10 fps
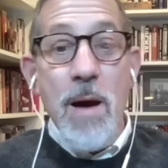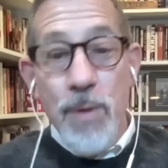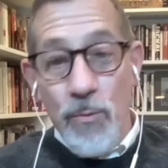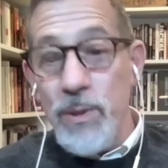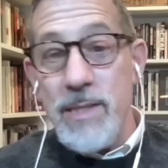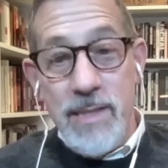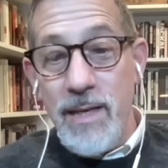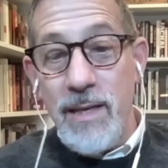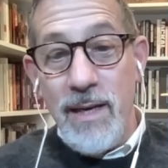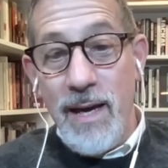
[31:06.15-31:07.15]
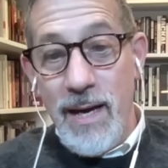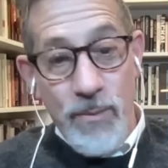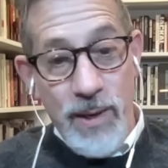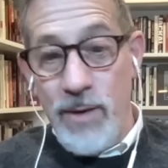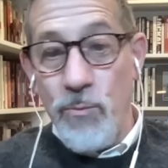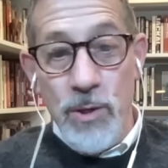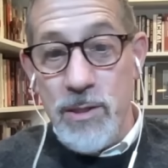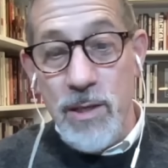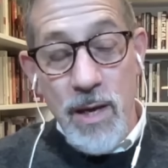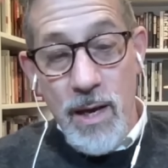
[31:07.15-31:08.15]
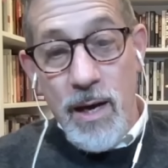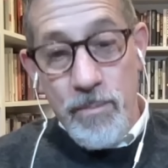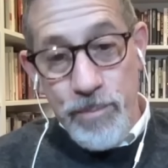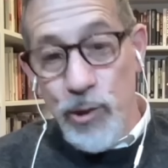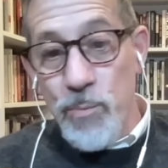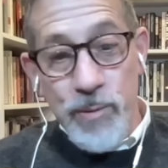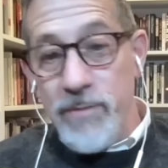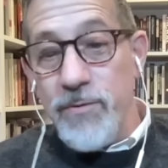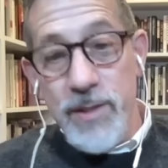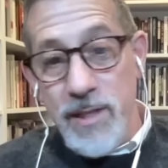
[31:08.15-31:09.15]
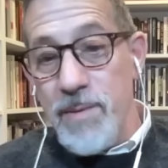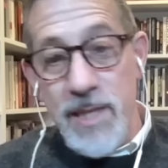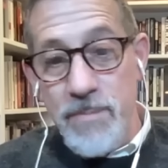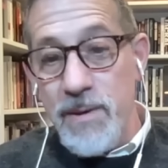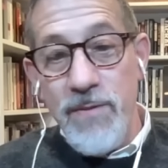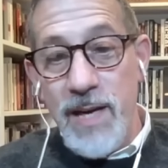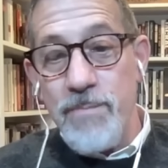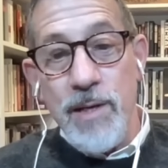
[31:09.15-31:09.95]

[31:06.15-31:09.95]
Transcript: But we see how it was a blueprint for Timothy McVeigh,